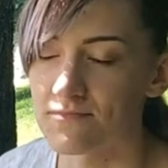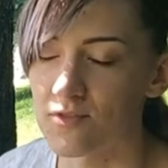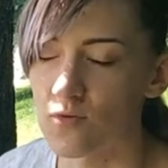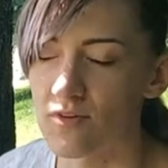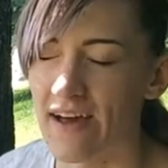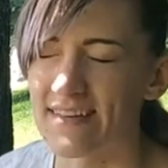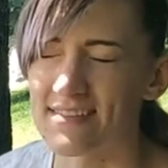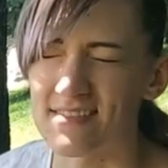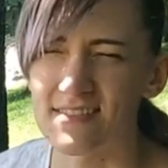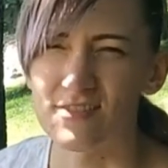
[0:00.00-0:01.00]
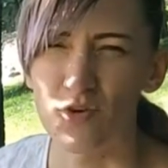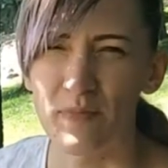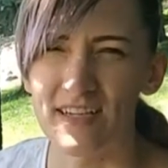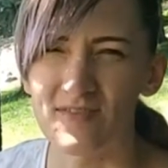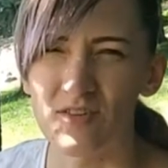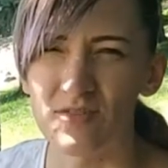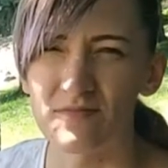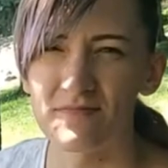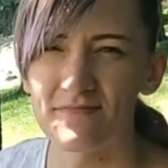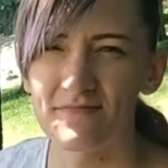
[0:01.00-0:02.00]
so nice and so peaceful
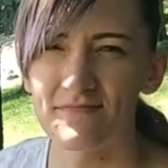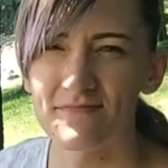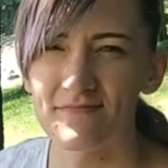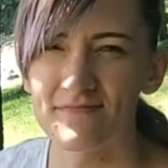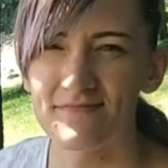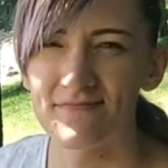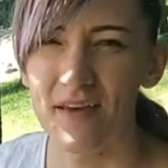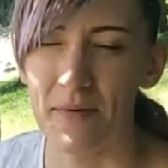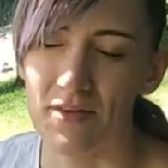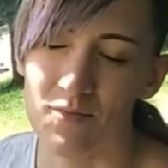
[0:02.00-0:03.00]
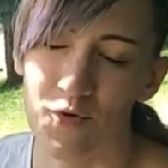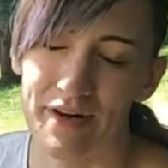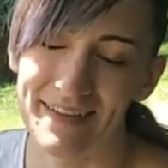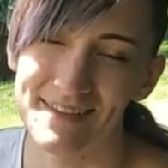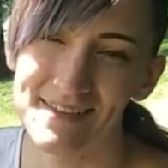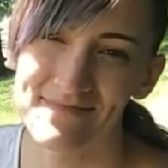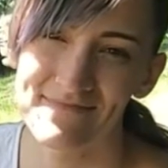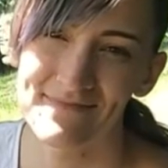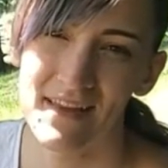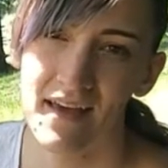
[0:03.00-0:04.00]
about the mornings,
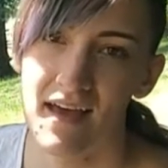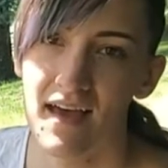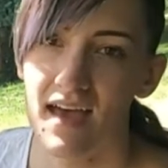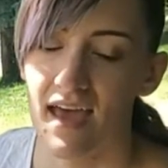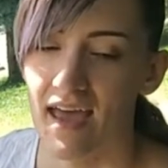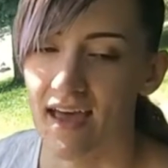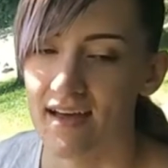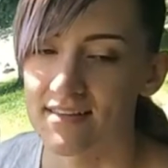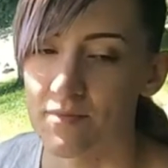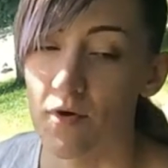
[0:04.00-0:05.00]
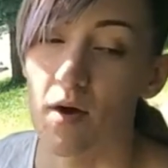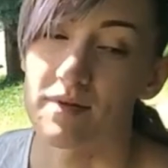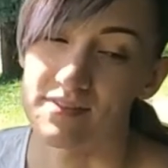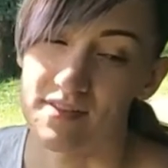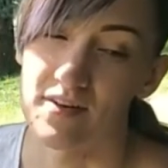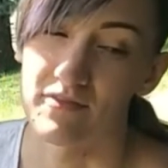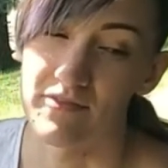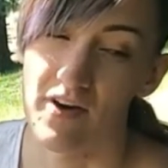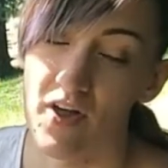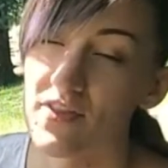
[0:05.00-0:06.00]
and the promise of
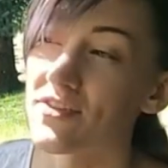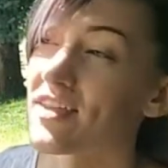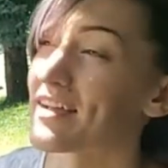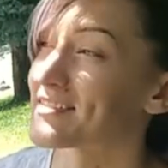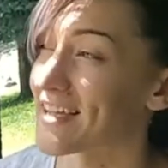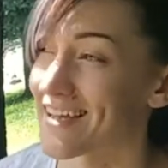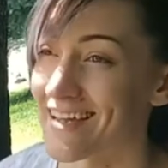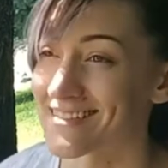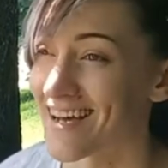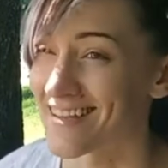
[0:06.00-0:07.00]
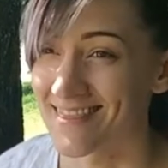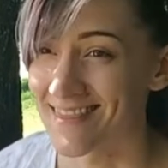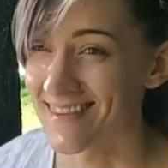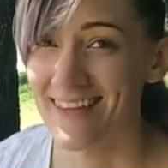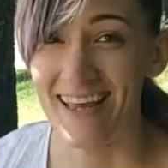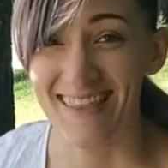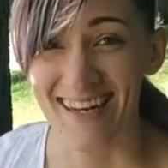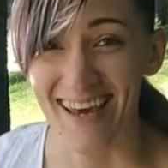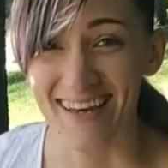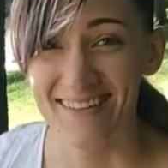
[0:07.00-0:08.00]
other things I can get done in the
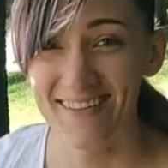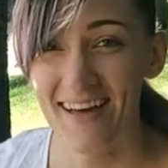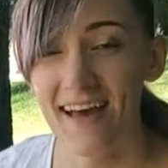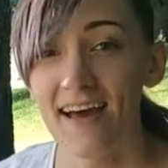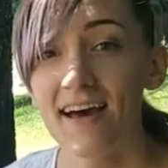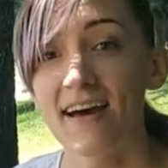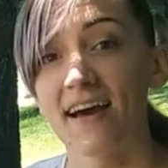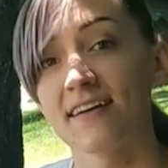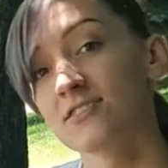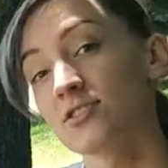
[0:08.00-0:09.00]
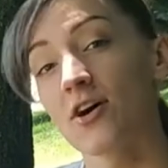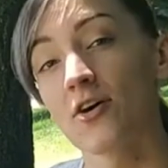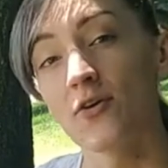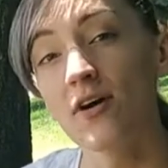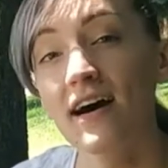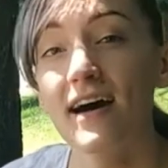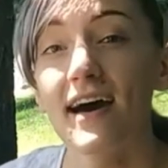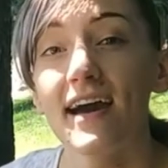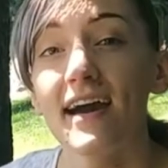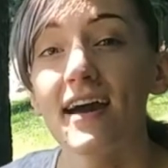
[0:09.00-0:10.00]
day. And so,
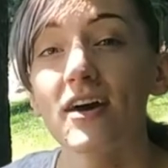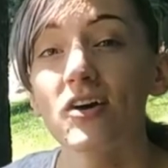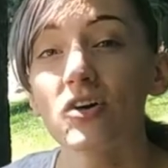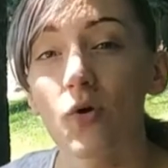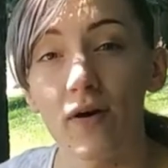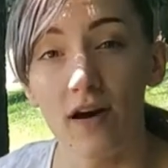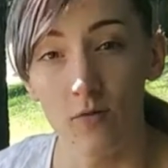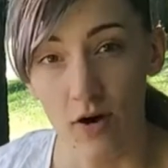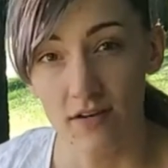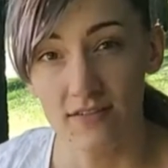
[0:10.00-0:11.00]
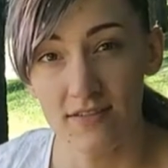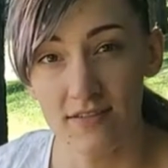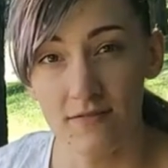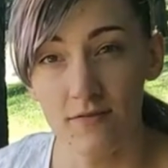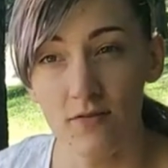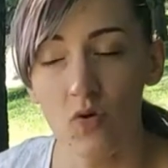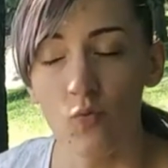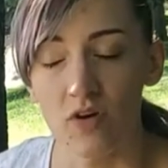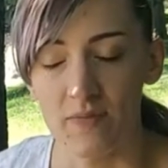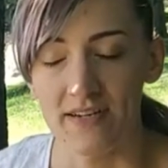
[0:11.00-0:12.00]
going on walks
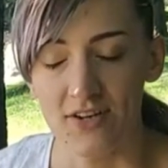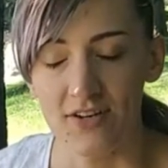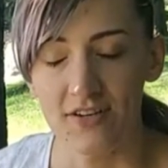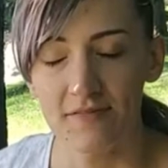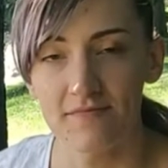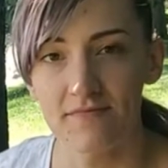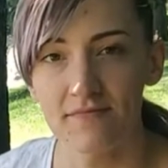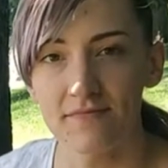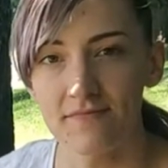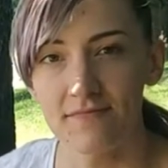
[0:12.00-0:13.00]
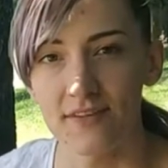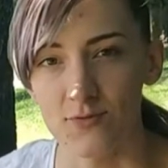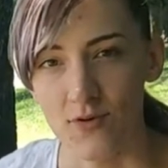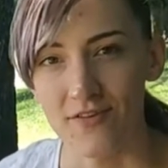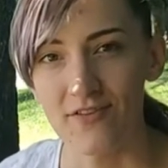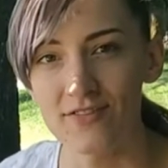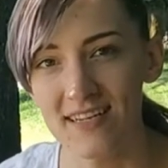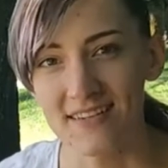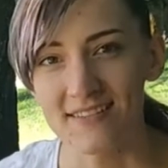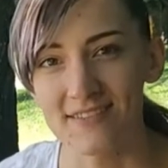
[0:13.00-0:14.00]
with my dog is one of those
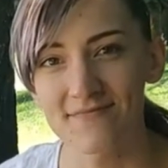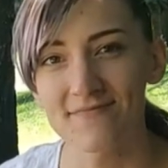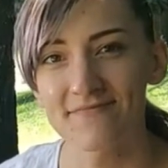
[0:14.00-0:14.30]
things.